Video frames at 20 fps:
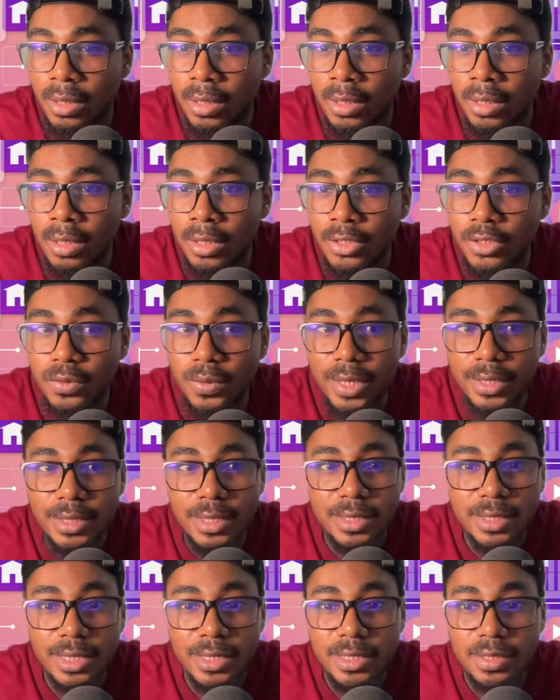So I
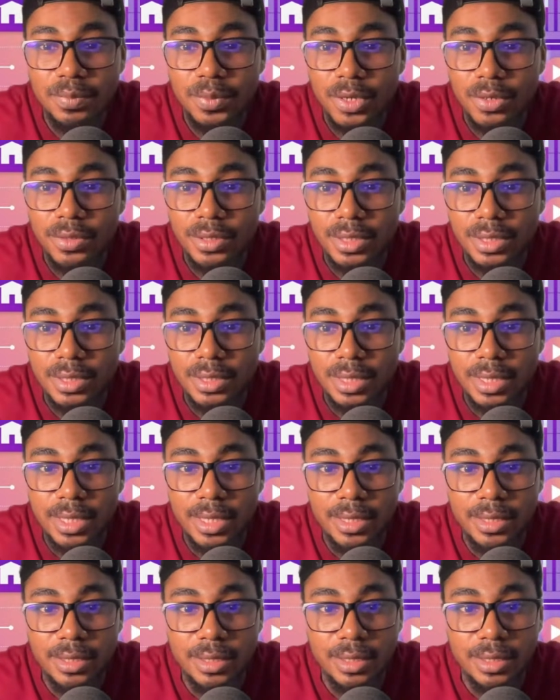think that's about it.
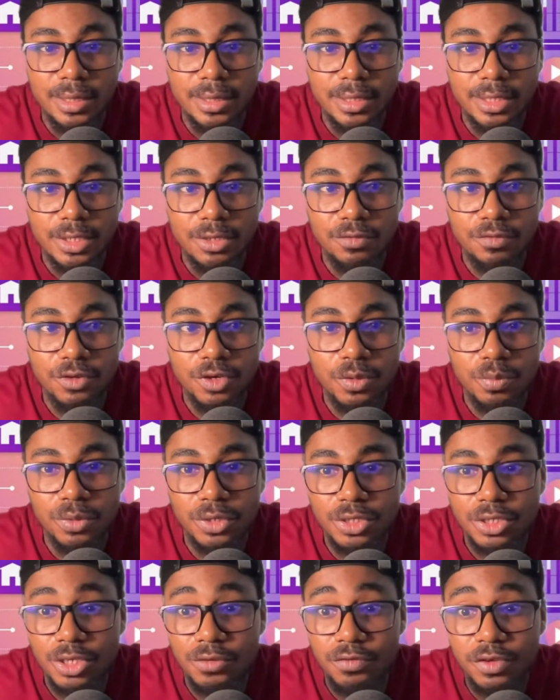And thank you very
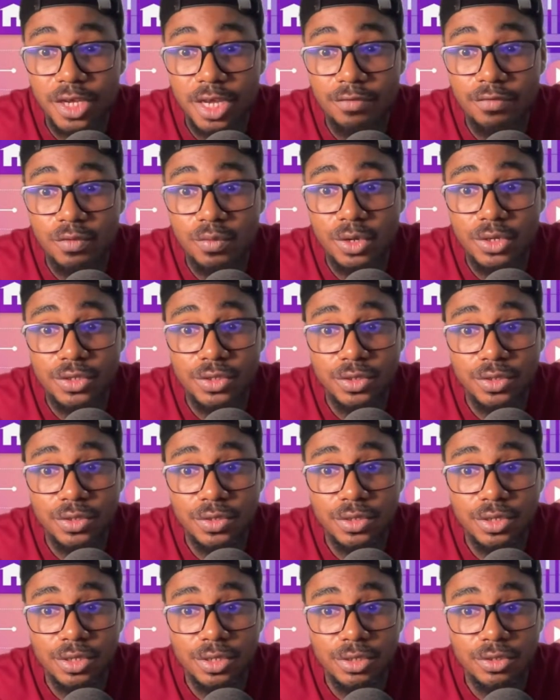much. If you have questions,
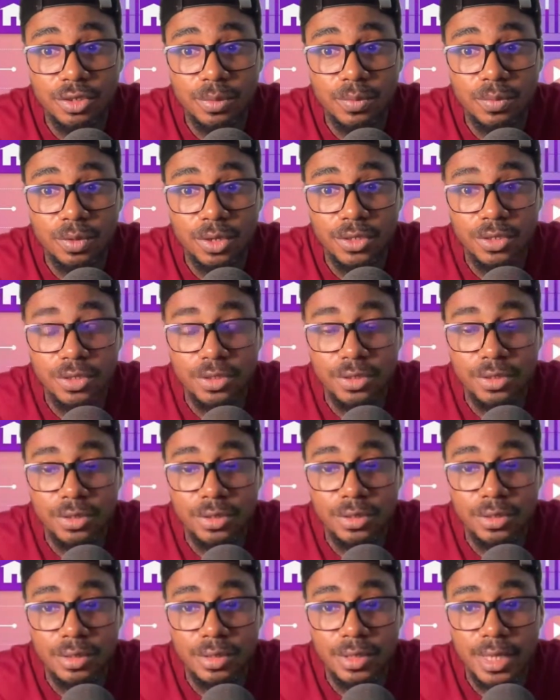you can drop
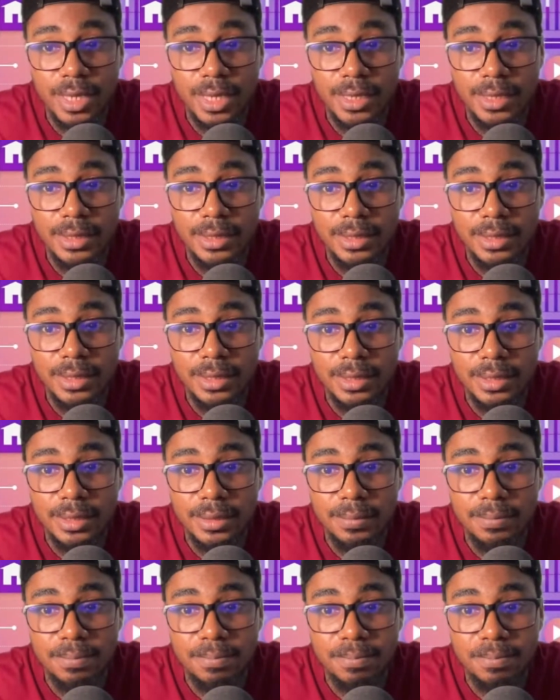questions. And
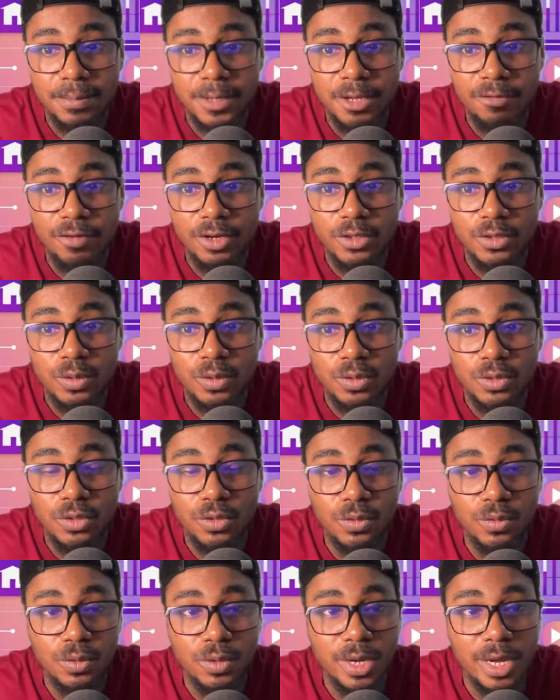if at all
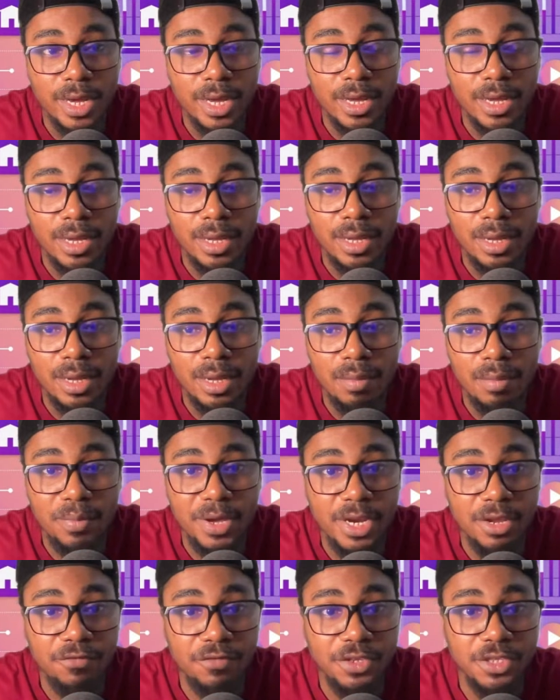you
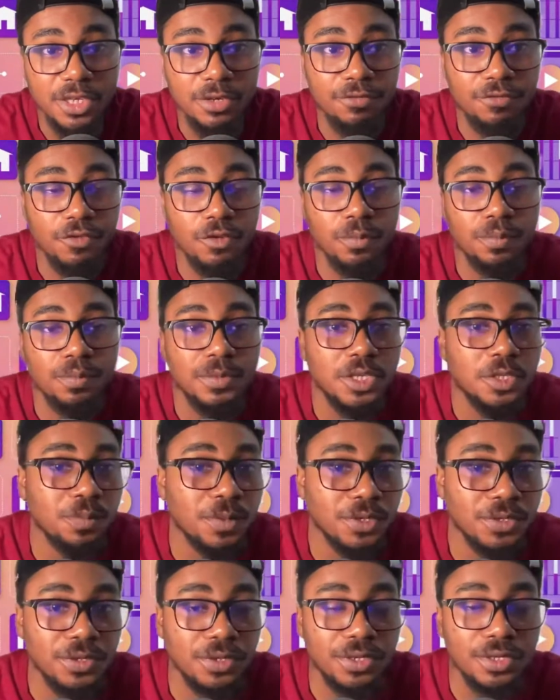benefited from this
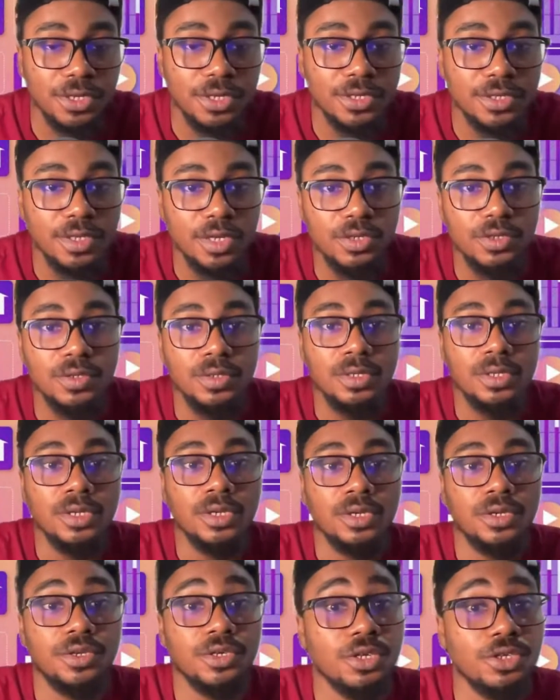particular session,
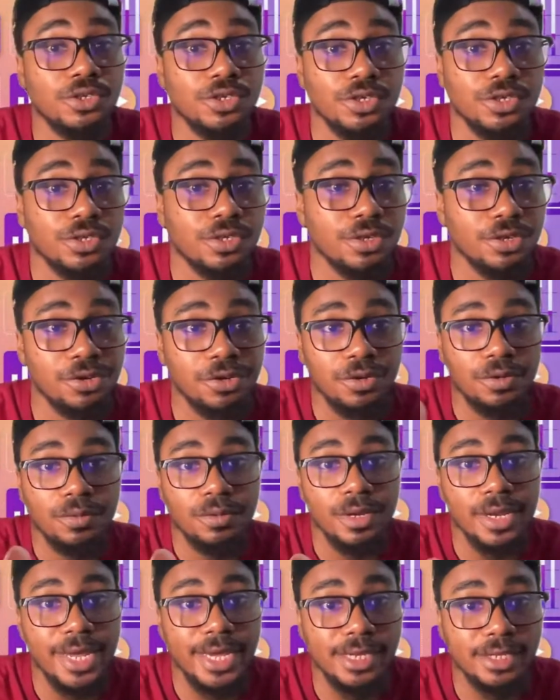you can just
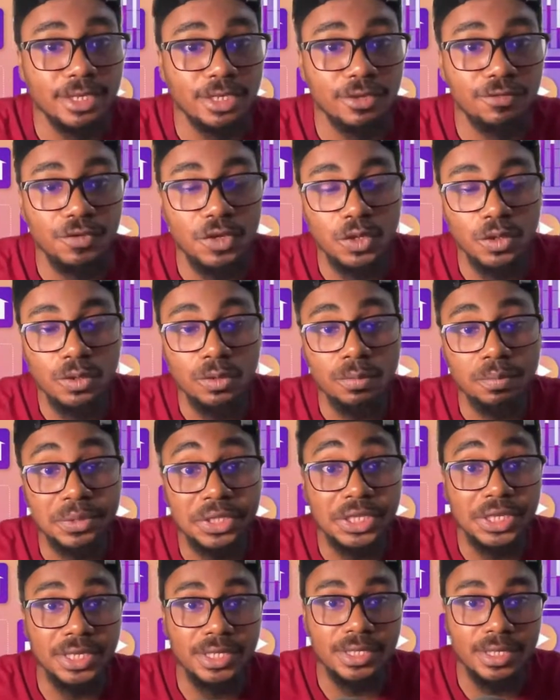like this video.
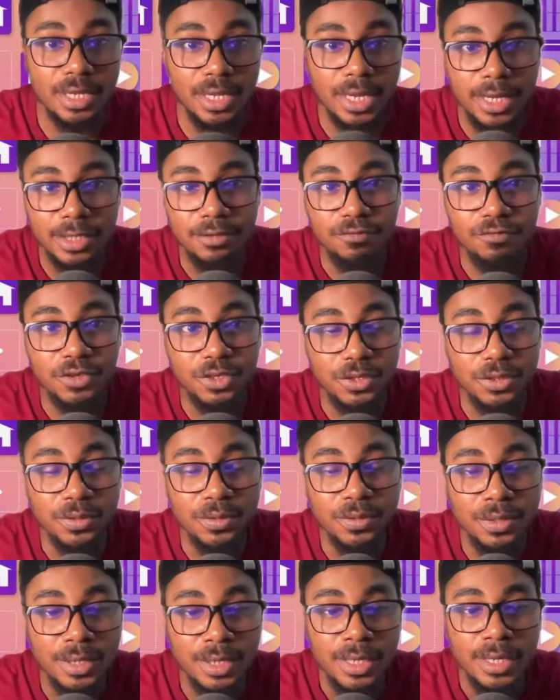Please like the
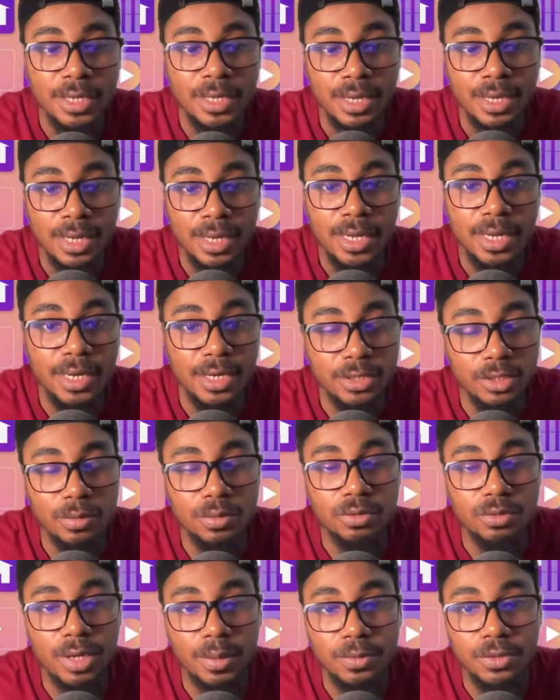video and
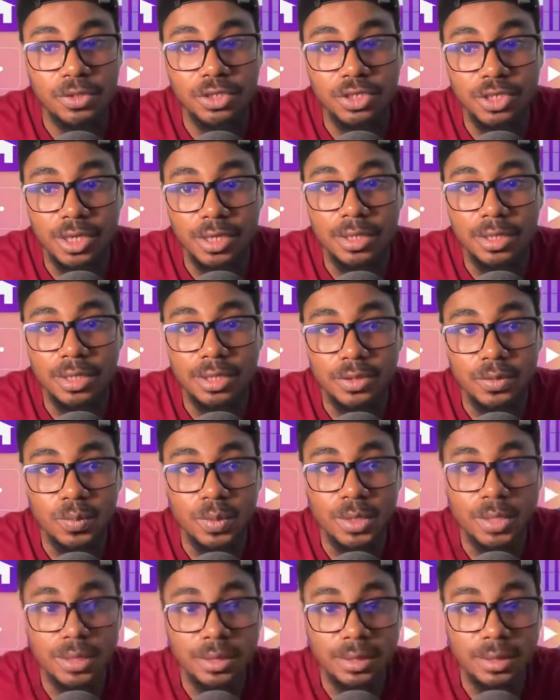subscribe to the channel as
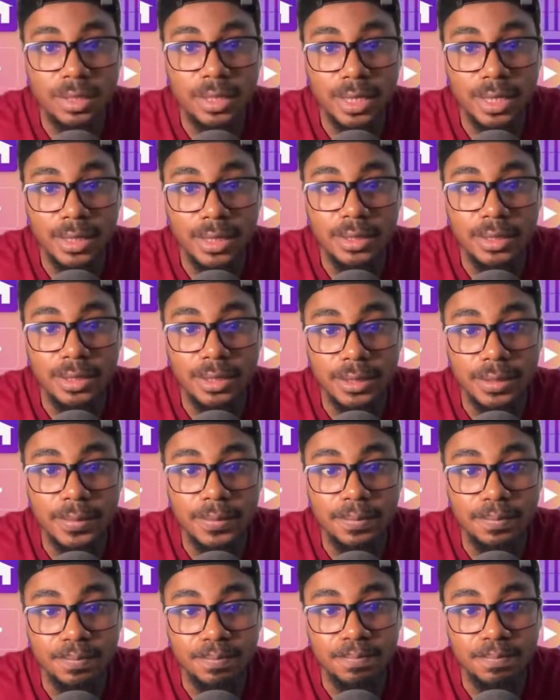well. And